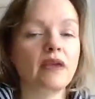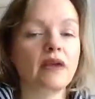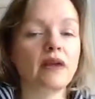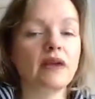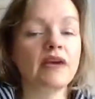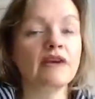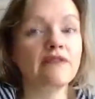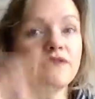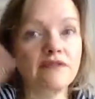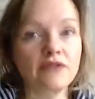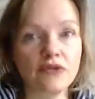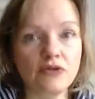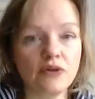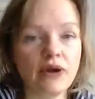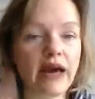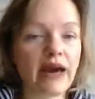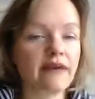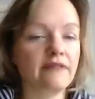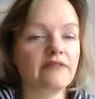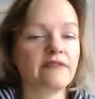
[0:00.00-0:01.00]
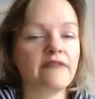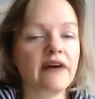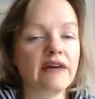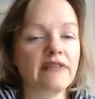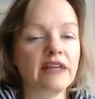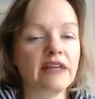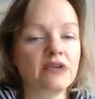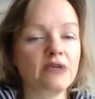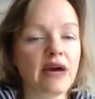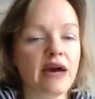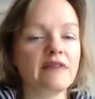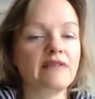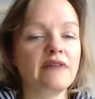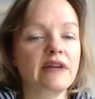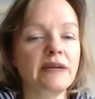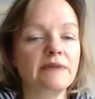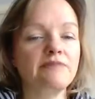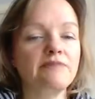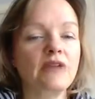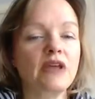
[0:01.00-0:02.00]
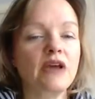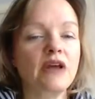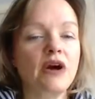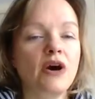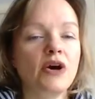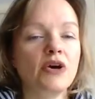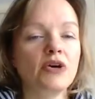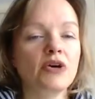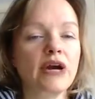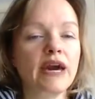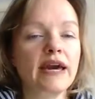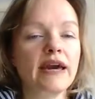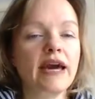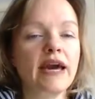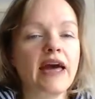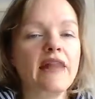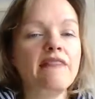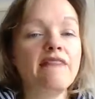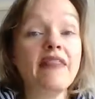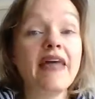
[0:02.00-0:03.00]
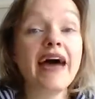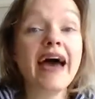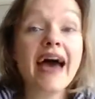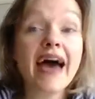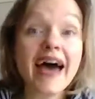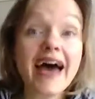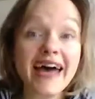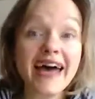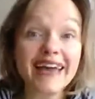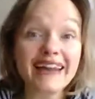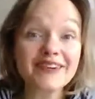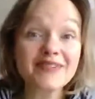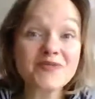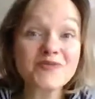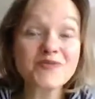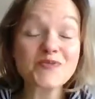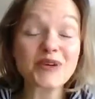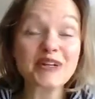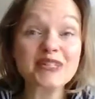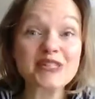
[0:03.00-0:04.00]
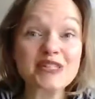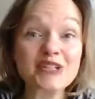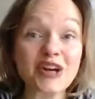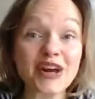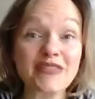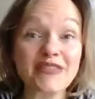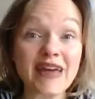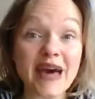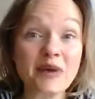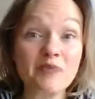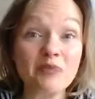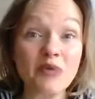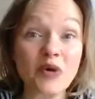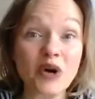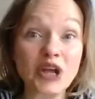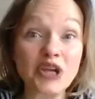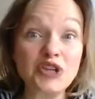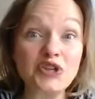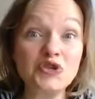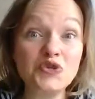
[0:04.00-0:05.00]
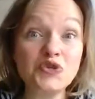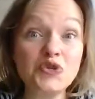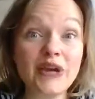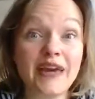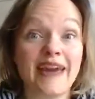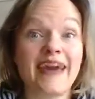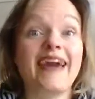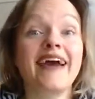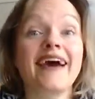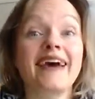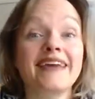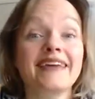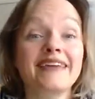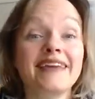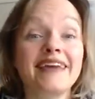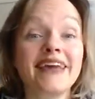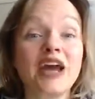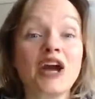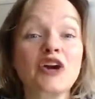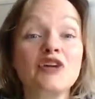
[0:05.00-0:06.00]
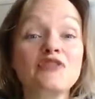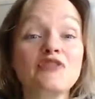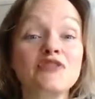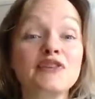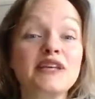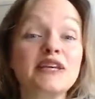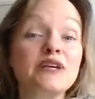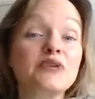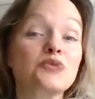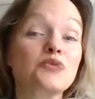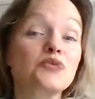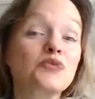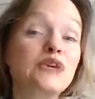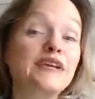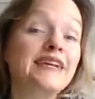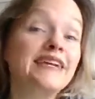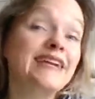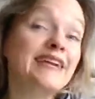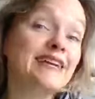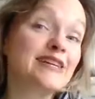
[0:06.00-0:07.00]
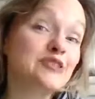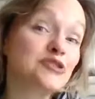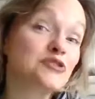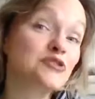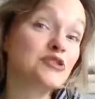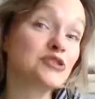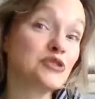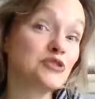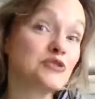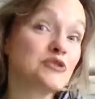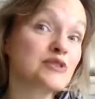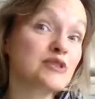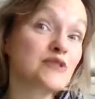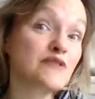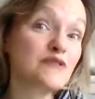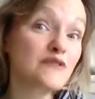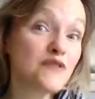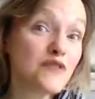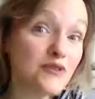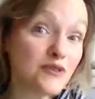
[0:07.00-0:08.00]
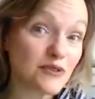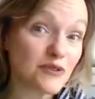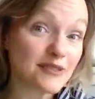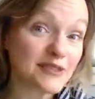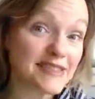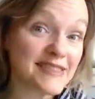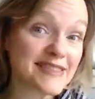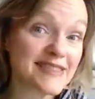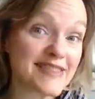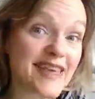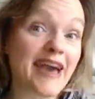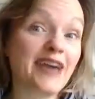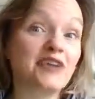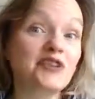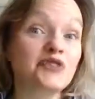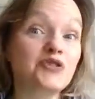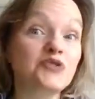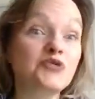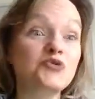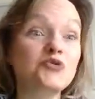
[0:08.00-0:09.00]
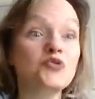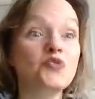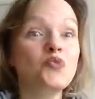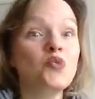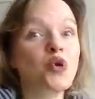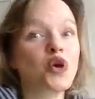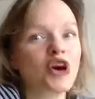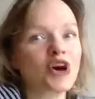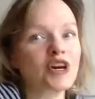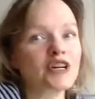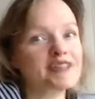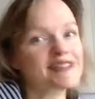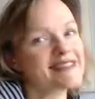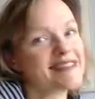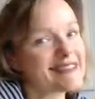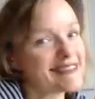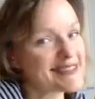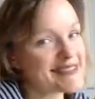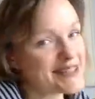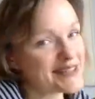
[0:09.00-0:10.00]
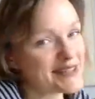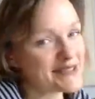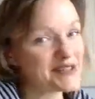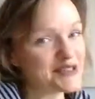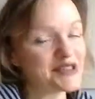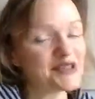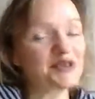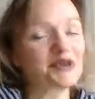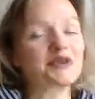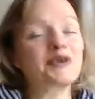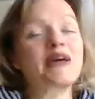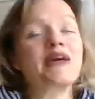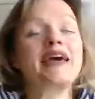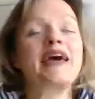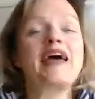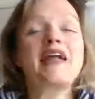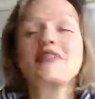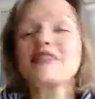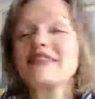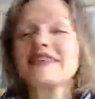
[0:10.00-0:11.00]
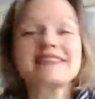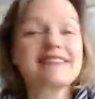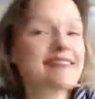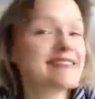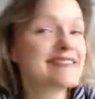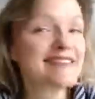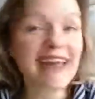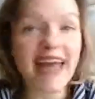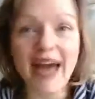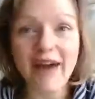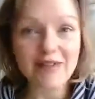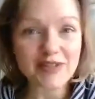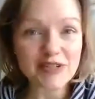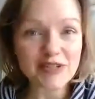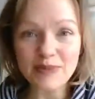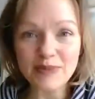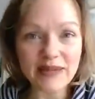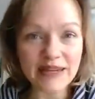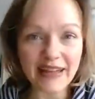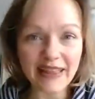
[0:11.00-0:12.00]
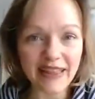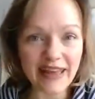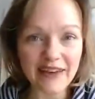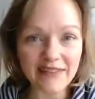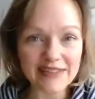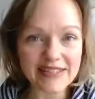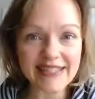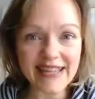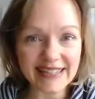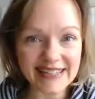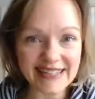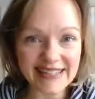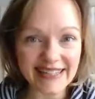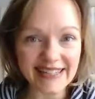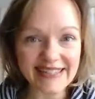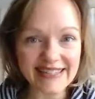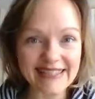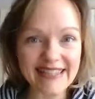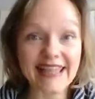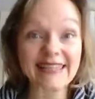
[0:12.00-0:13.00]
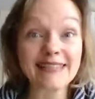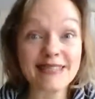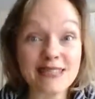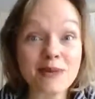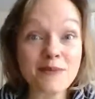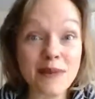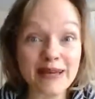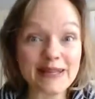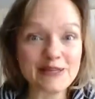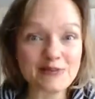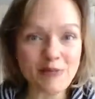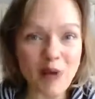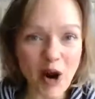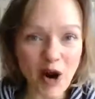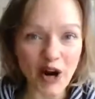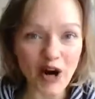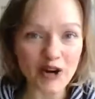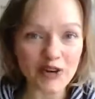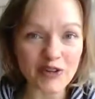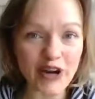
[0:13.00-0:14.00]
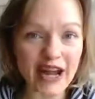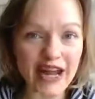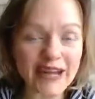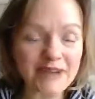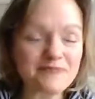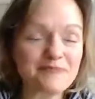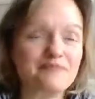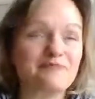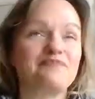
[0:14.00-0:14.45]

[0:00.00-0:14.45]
if you find that you have any. Okay, and then once you're at that point, you can carefully reintroduce the foods that you were sensitive to. This doesn't have to be a life sentence. That's the best part, right?